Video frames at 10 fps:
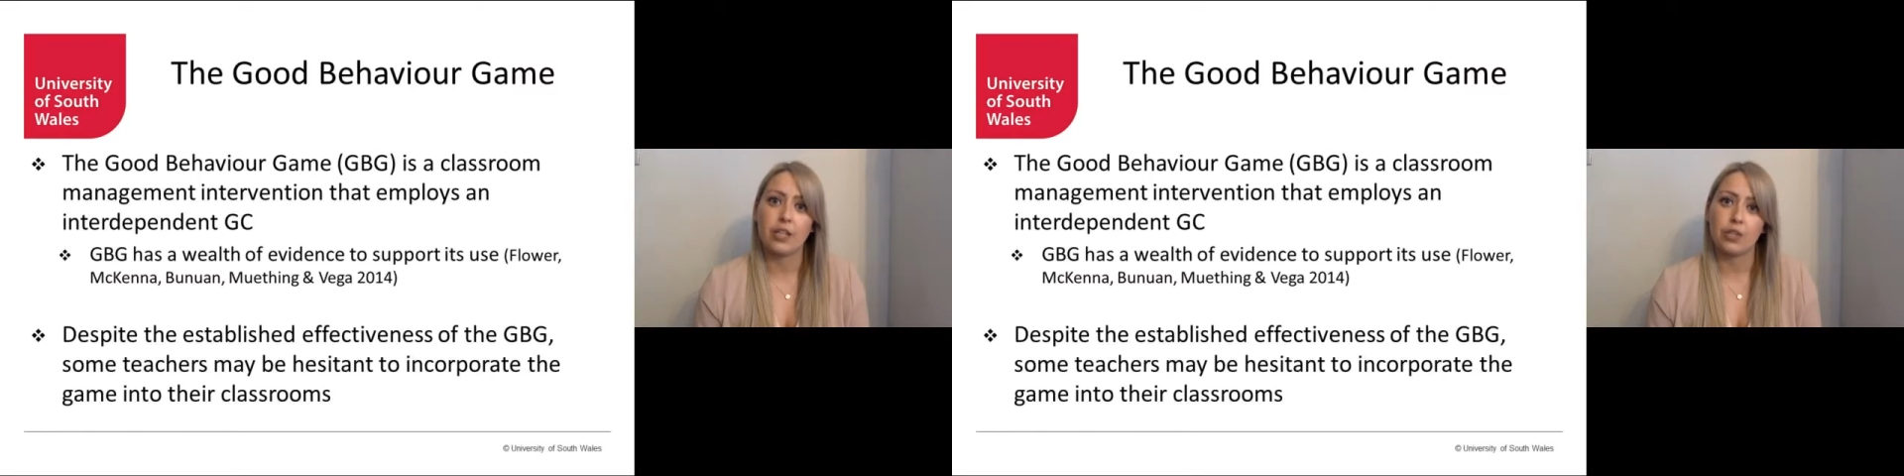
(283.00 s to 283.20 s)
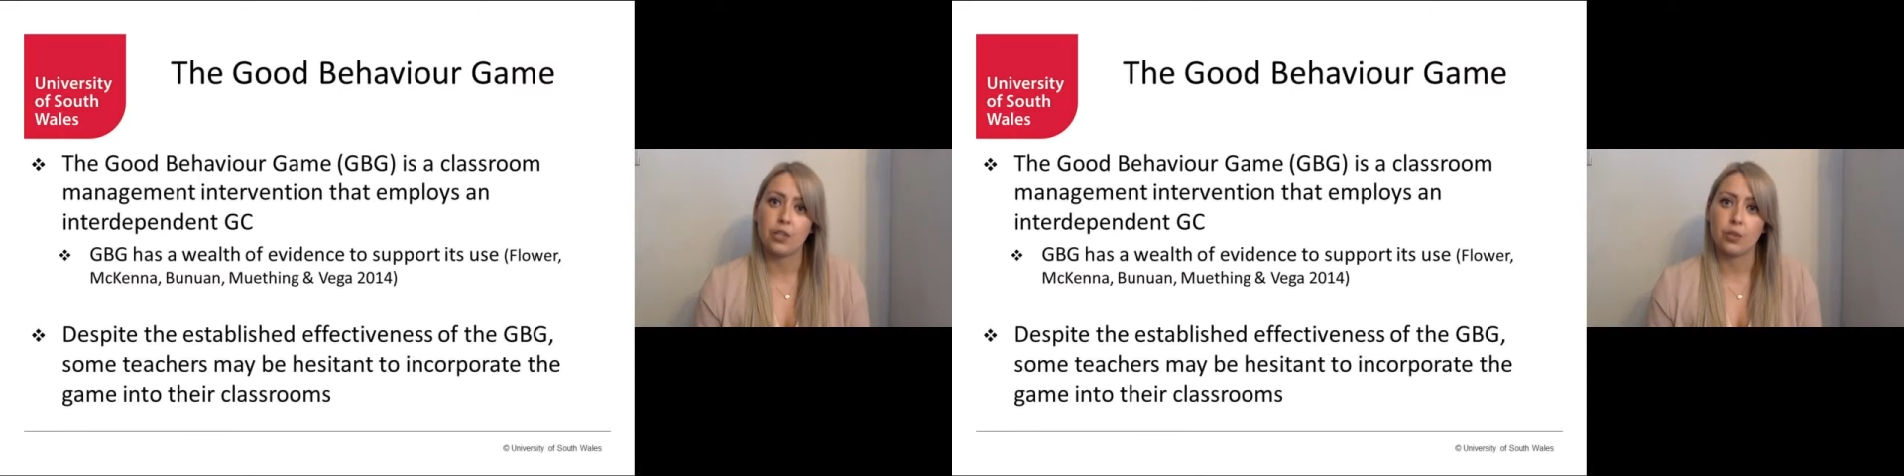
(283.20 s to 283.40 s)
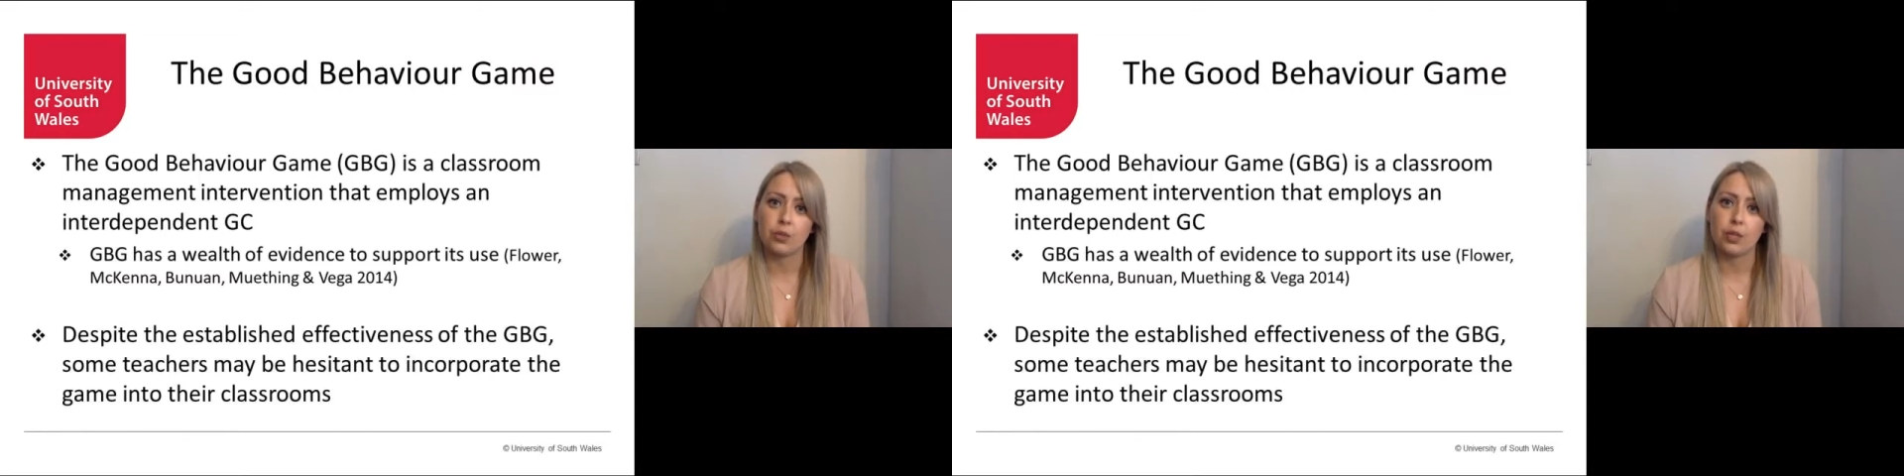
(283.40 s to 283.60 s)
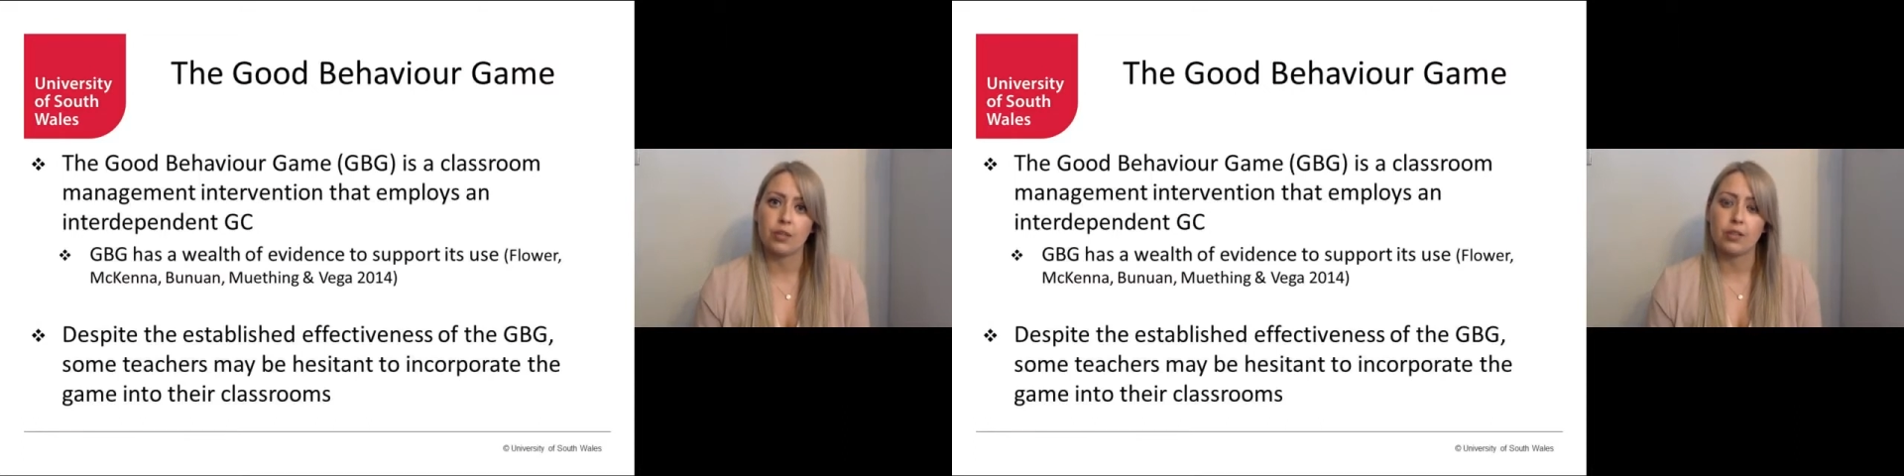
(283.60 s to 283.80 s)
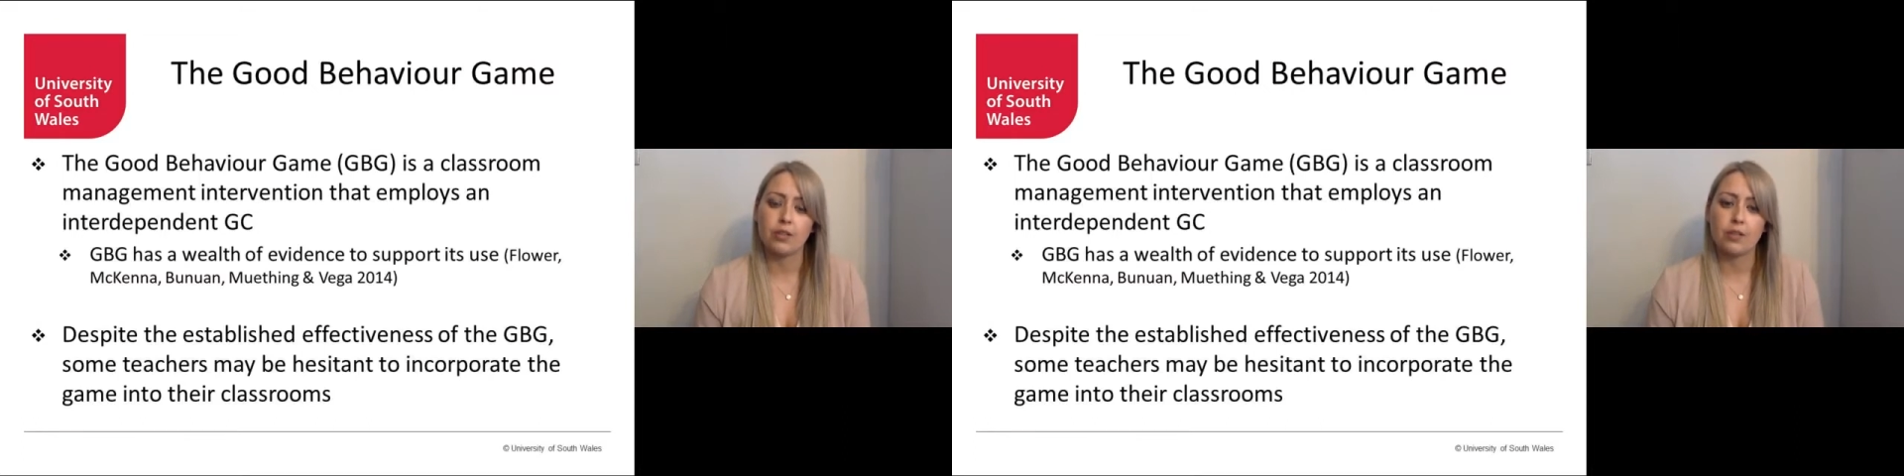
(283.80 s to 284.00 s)
to
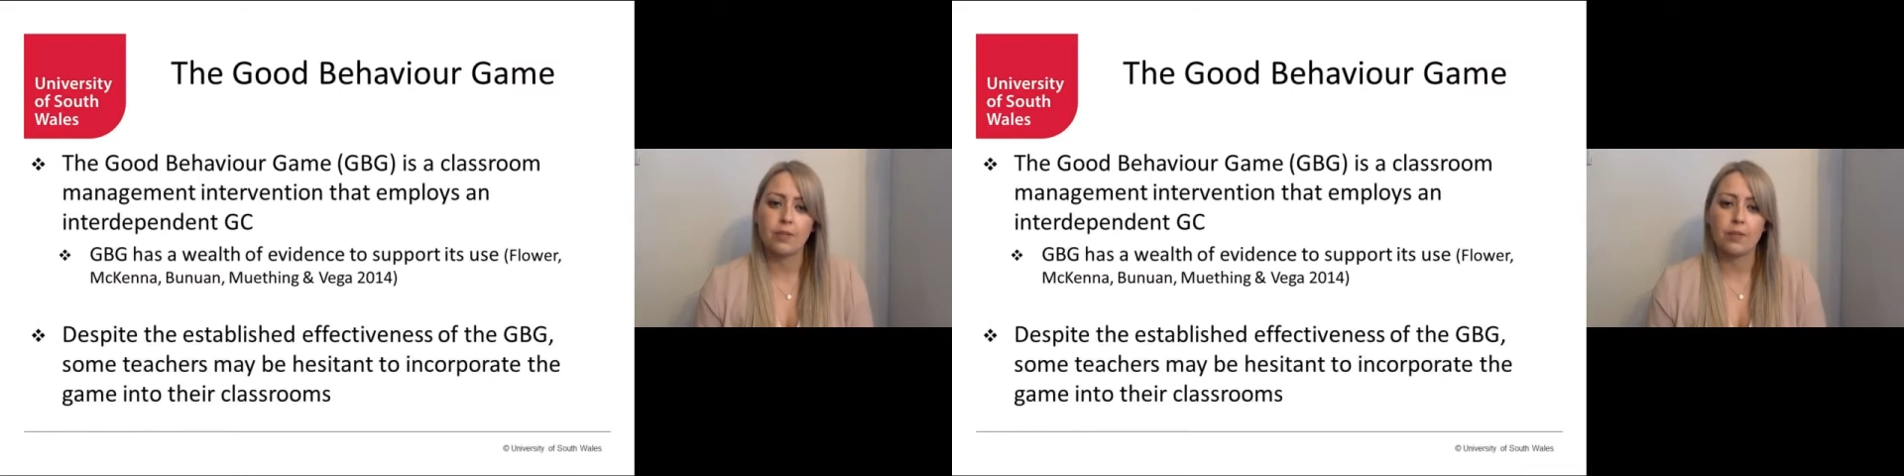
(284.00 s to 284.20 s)
students.